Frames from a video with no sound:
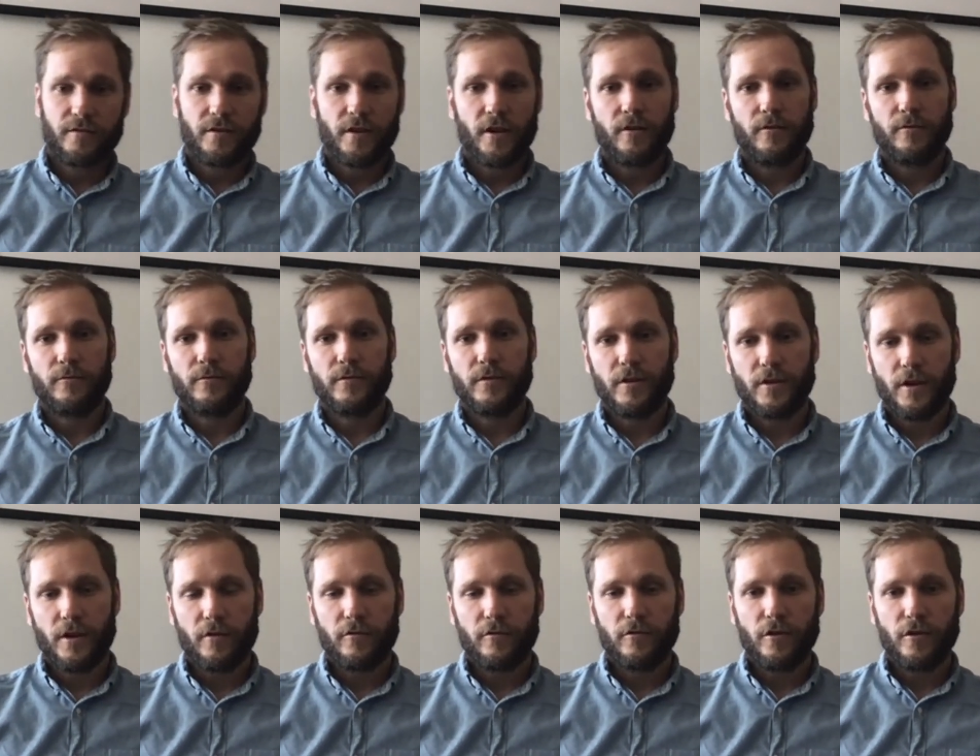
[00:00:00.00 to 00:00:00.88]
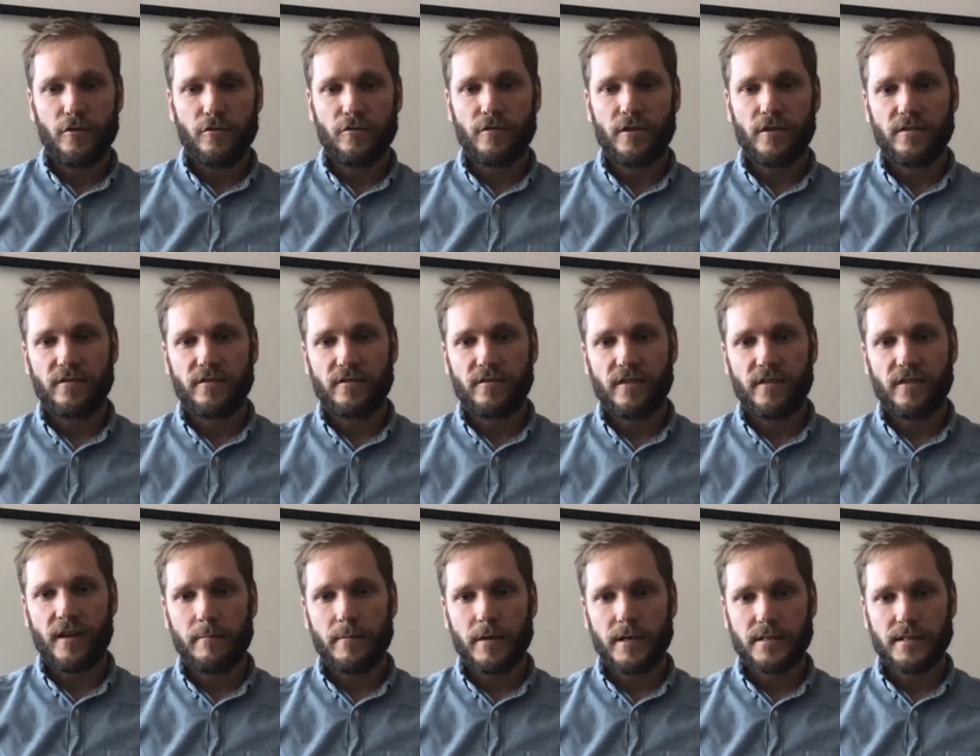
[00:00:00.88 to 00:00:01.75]
so you know, use this
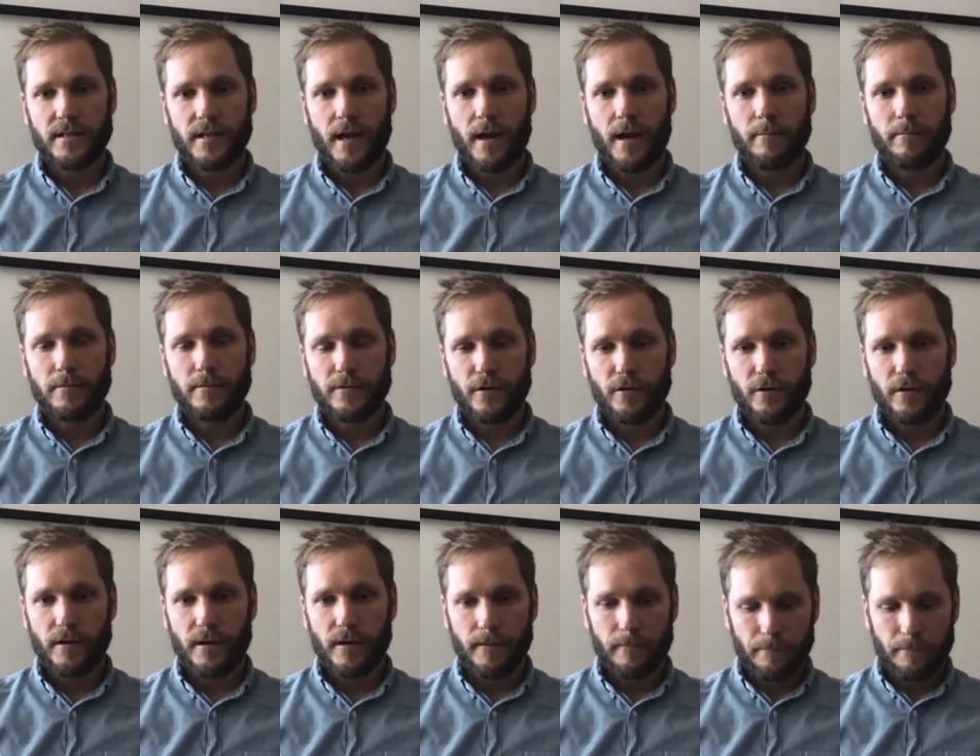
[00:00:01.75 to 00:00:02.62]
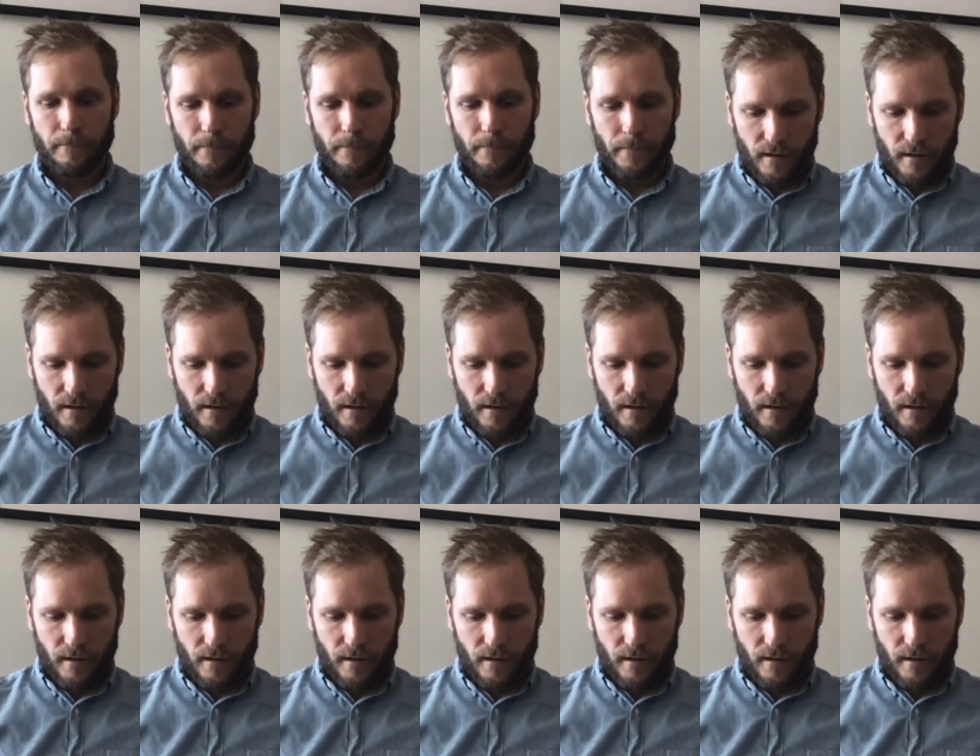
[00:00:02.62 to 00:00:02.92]
time as an opportunity.